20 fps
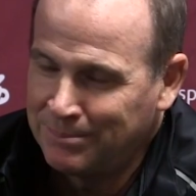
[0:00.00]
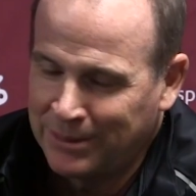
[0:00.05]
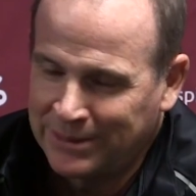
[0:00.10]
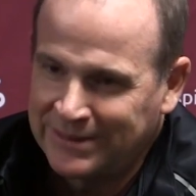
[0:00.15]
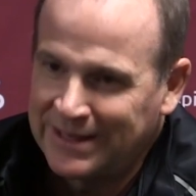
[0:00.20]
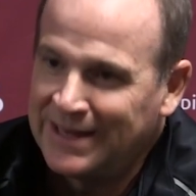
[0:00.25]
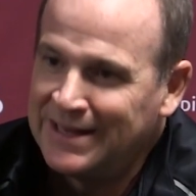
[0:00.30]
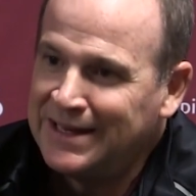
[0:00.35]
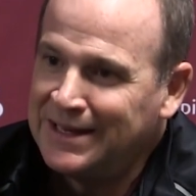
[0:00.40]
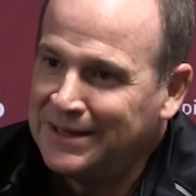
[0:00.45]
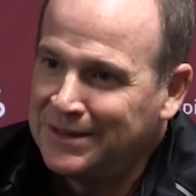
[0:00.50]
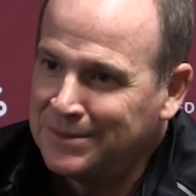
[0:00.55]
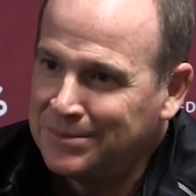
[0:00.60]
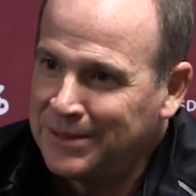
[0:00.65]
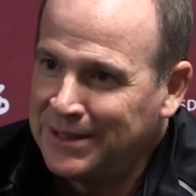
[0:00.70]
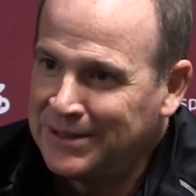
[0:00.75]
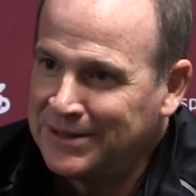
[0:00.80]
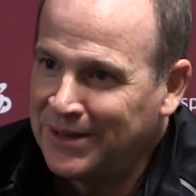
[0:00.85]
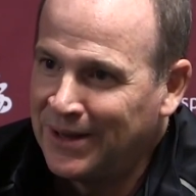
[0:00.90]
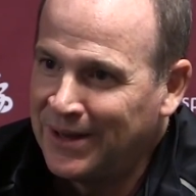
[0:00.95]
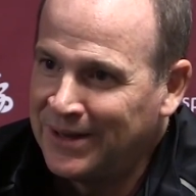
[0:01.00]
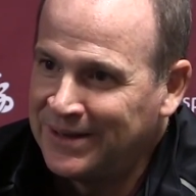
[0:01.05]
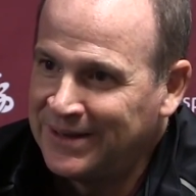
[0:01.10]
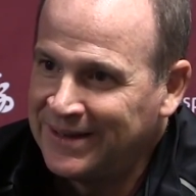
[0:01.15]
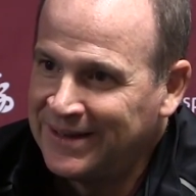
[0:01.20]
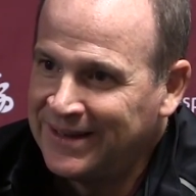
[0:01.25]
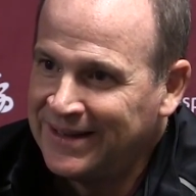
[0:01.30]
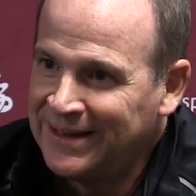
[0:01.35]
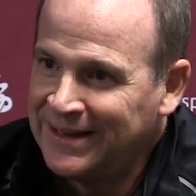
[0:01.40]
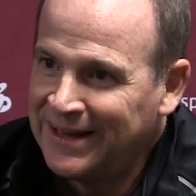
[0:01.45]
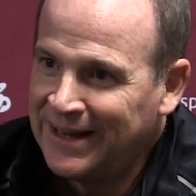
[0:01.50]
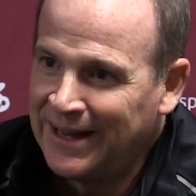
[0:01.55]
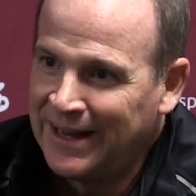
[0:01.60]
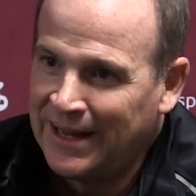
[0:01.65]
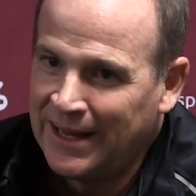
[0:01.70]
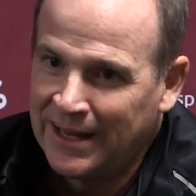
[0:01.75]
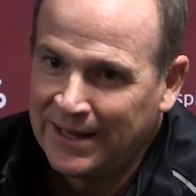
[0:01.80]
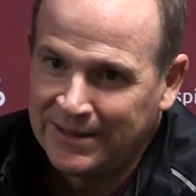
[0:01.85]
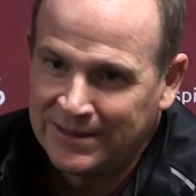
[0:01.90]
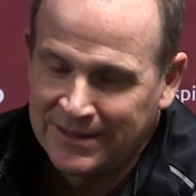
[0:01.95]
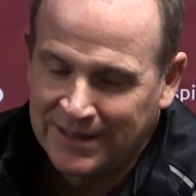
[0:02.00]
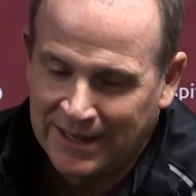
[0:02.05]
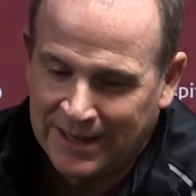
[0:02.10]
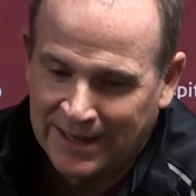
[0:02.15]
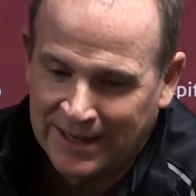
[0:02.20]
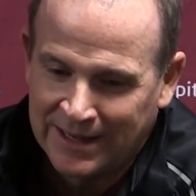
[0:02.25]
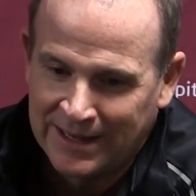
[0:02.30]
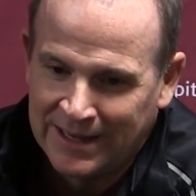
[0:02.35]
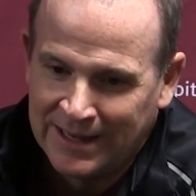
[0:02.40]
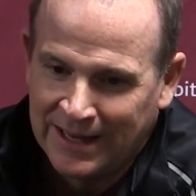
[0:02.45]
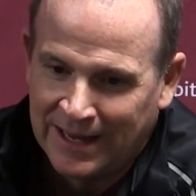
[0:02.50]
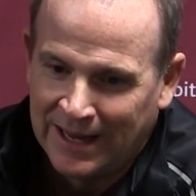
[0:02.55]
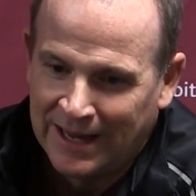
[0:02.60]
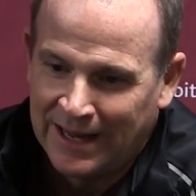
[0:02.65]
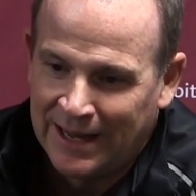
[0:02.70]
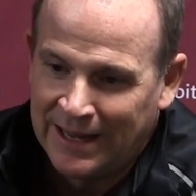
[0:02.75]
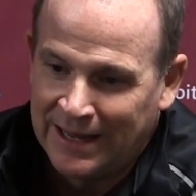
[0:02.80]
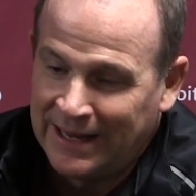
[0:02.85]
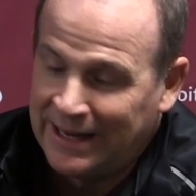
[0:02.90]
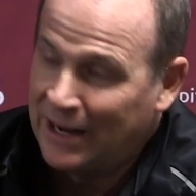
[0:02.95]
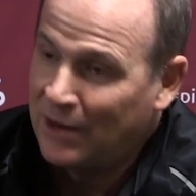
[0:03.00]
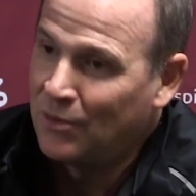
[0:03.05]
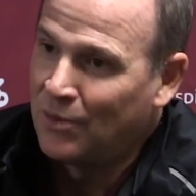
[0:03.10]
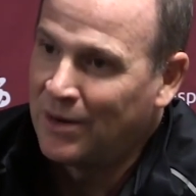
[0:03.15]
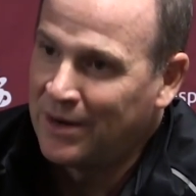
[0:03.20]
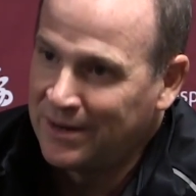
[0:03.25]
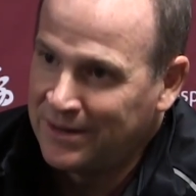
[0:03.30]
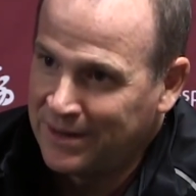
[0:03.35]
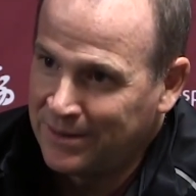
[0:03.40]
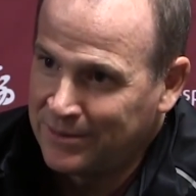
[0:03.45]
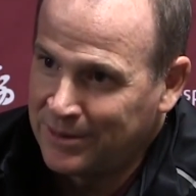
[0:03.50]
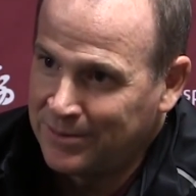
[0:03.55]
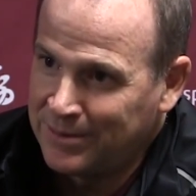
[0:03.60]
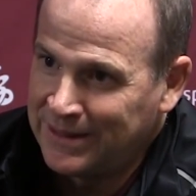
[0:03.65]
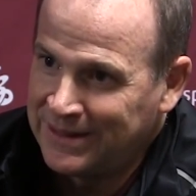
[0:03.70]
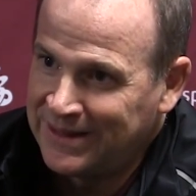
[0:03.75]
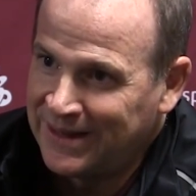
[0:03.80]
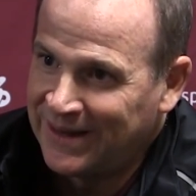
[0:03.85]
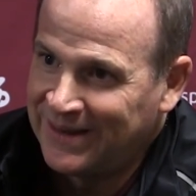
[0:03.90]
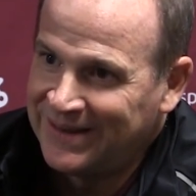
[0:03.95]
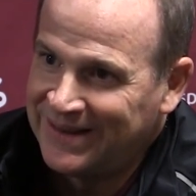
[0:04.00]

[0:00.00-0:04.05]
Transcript: but they needed to be done, and I wanted them to be done.